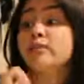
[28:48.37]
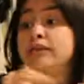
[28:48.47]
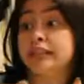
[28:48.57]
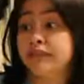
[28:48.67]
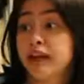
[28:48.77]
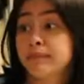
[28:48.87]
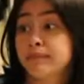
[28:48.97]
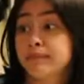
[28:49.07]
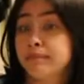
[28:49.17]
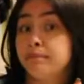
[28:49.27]
They don't believe
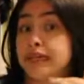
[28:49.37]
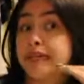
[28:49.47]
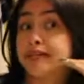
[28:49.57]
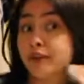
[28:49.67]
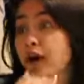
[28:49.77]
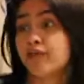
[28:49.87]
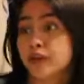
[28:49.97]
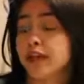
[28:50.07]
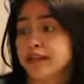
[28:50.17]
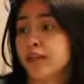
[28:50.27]
them because they're
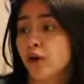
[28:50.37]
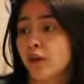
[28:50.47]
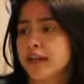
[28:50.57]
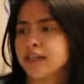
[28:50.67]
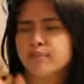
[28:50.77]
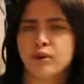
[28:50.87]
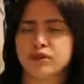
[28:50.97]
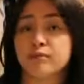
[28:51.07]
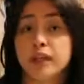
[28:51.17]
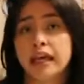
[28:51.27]
Afro-Latino, and
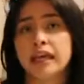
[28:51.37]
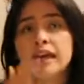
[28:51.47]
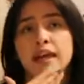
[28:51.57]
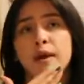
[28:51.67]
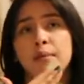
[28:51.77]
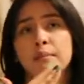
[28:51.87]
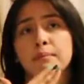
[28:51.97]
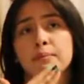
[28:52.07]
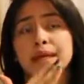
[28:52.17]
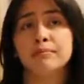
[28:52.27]
supposedly
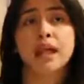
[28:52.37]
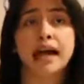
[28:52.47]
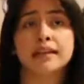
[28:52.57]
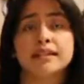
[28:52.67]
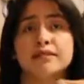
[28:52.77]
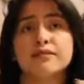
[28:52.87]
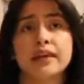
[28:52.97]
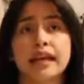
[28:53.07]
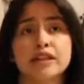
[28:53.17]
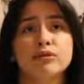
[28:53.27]
being black doesn't
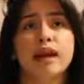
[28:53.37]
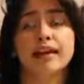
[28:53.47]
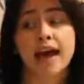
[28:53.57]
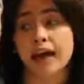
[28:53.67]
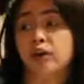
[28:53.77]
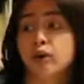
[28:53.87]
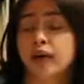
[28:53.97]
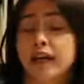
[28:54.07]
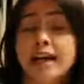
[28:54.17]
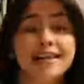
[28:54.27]
fit into that
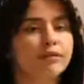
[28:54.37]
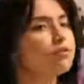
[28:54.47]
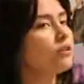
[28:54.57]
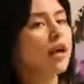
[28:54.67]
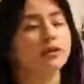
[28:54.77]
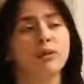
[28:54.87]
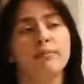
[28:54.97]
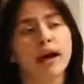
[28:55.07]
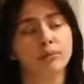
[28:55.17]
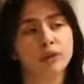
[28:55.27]
category. There's a lot to
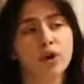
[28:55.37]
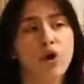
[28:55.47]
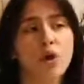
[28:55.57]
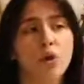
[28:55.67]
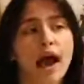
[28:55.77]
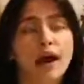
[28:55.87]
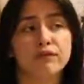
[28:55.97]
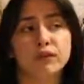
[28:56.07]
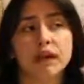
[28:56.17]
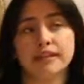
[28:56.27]
unpack with the whole Afro-Latino.